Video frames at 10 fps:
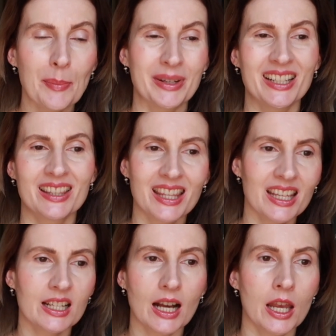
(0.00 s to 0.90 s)
but I
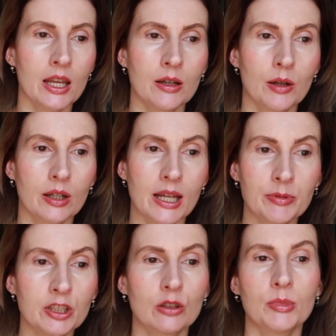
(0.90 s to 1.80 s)
think I
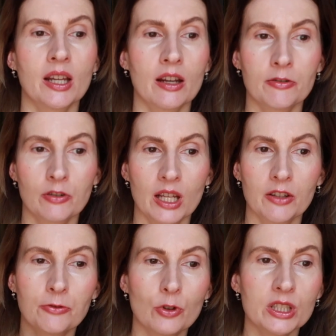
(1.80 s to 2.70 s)
kept it on my hair for
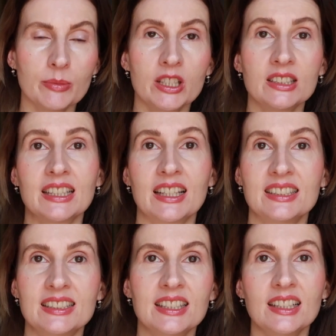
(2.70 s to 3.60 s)
like 40 minutes and
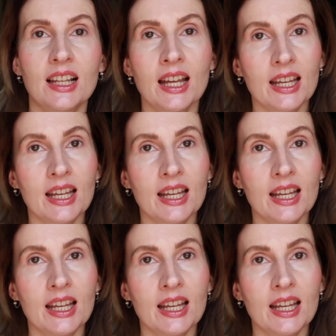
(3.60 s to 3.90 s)
still